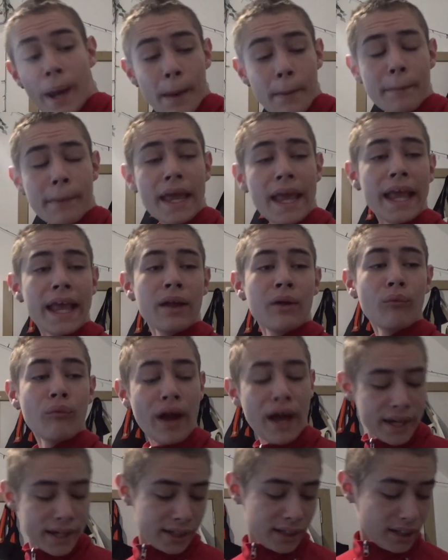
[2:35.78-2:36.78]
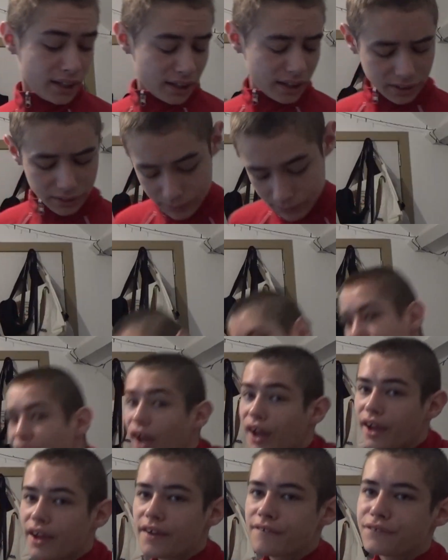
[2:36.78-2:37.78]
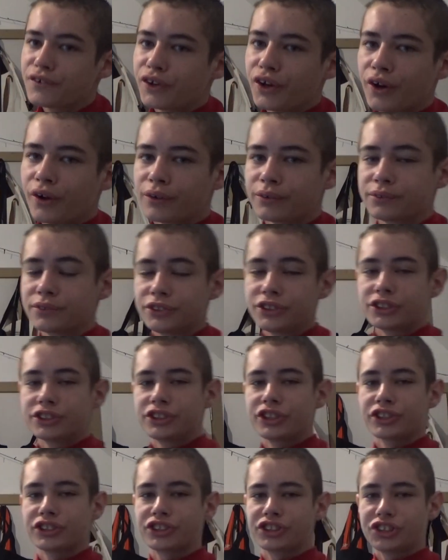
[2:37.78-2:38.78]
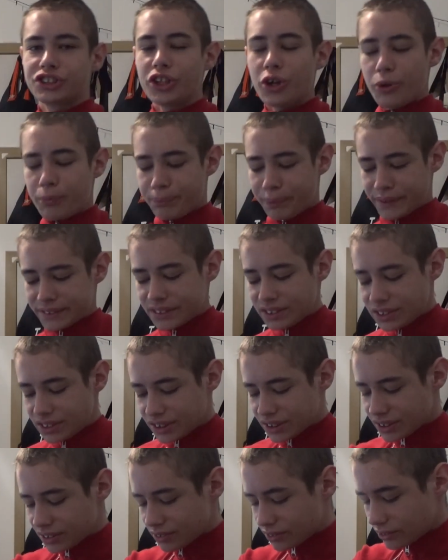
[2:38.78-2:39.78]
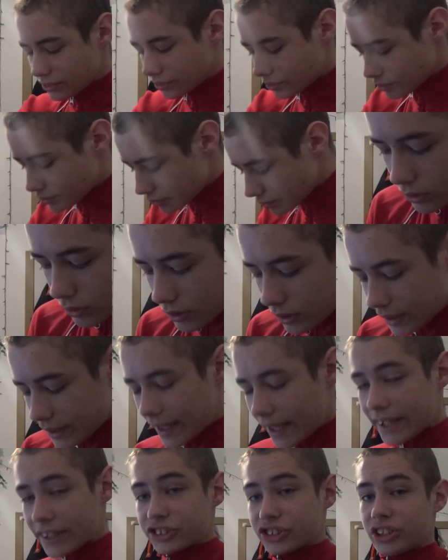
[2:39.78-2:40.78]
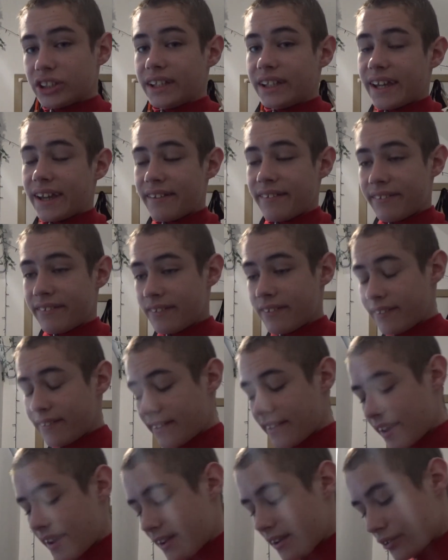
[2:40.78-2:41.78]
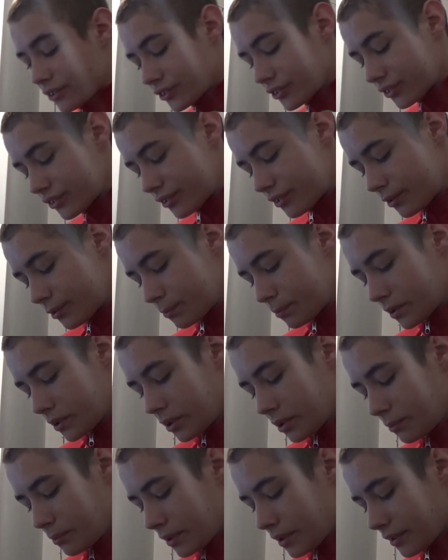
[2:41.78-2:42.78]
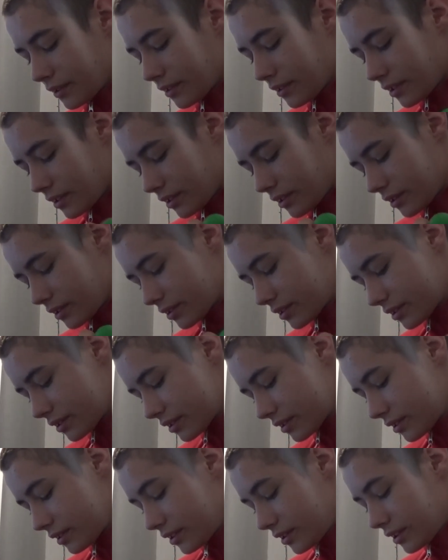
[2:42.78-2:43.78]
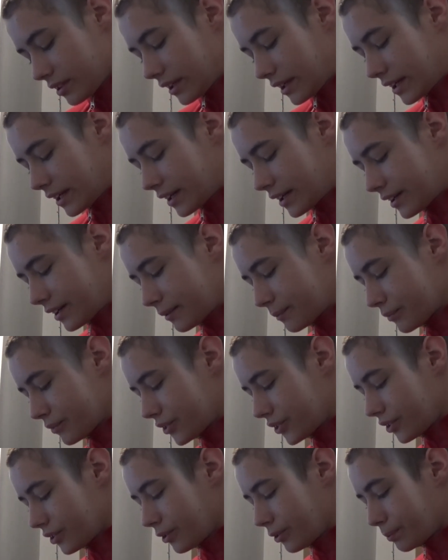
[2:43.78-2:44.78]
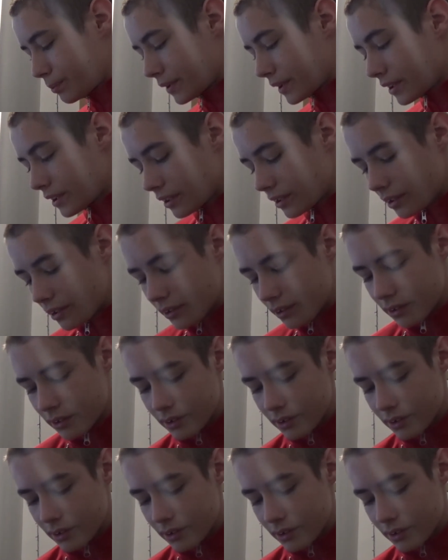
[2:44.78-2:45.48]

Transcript: I mean, right? If you don't, you're just stupid. I actually can't say you're stupid because like I am stupid.